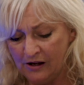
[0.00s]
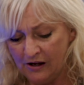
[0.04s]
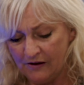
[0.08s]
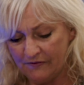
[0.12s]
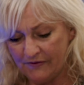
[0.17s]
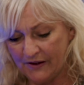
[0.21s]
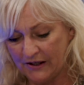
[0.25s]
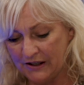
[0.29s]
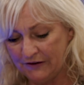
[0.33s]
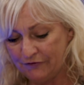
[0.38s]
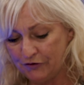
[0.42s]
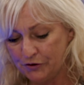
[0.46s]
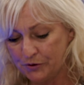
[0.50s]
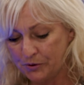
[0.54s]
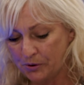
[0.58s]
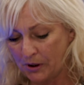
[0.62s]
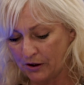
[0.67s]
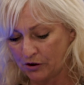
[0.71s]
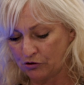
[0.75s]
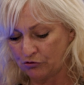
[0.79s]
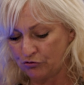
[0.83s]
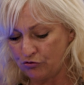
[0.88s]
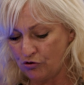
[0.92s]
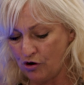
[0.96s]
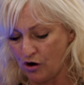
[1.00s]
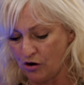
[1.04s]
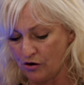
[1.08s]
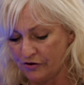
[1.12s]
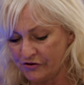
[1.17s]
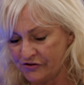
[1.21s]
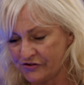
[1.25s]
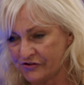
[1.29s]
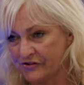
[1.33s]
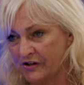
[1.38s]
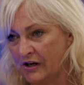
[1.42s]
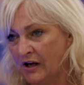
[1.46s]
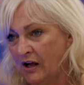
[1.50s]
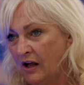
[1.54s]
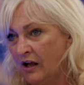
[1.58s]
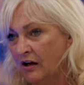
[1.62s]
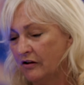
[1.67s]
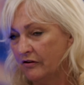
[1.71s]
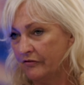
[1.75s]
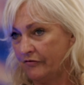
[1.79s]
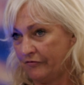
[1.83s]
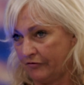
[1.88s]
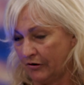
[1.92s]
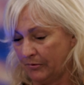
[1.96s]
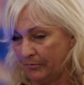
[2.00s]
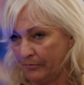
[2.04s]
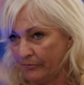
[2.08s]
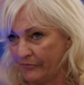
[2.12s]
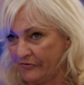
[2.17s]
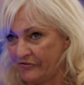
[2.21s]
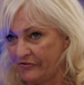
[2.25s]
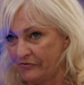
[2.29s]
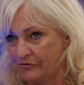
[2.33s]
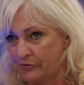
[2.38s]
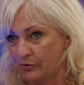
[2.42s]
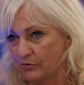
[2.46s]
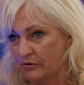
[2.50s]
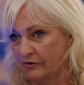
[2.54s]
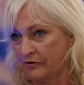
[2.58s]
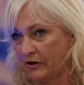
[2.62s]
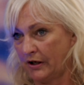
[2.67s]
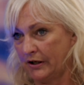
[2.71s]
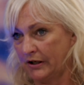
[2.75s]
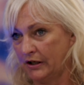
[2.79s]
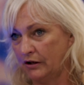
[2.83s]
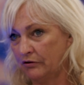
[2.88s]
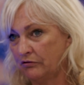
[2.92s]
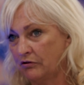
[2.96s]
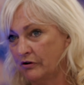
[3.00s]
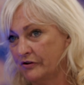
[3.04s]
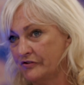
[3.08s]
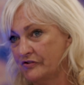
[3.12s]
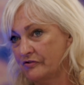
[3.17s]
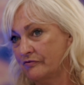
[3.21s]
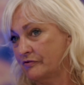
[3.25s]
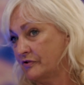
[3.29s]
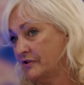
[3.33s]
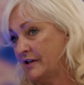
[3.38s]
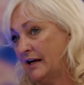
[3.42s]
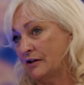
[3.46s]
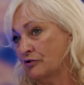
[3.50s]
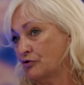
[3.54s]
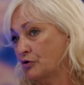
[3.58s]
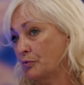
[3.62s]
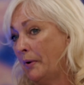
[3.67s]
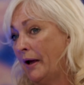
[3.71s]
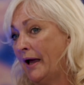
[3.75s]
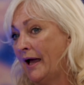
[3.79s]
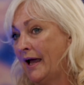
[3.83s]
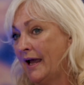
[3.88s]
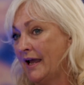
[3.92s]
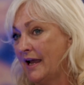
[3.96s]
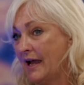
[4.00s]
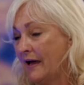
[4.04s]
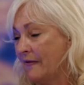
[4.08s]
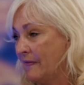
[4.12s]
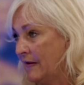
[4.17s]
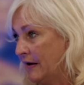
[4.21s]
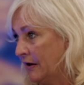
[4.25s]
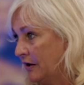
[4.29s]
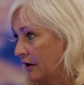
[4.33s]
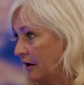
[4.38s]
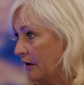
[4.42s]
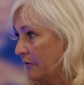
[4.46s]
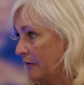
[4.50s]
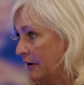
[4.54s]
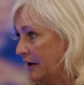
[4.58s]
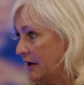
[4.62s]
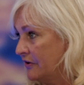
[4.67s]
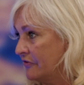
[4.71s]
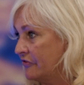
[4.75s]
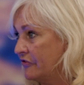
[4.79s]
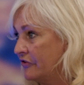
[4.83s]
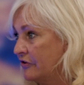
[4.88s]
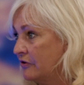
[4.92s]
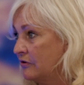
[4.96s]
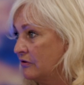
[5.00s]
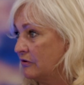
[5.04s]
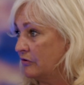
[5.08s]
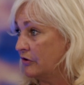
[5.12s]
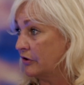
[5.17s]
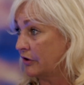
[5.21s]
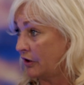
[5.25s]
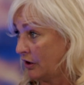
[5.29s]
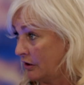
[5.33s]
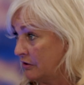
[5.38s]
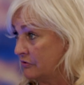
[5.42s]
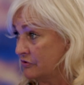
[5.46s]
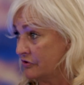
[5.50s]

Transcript: Then if you go across, from sort of going across Saint-Tropez and then going into the Côte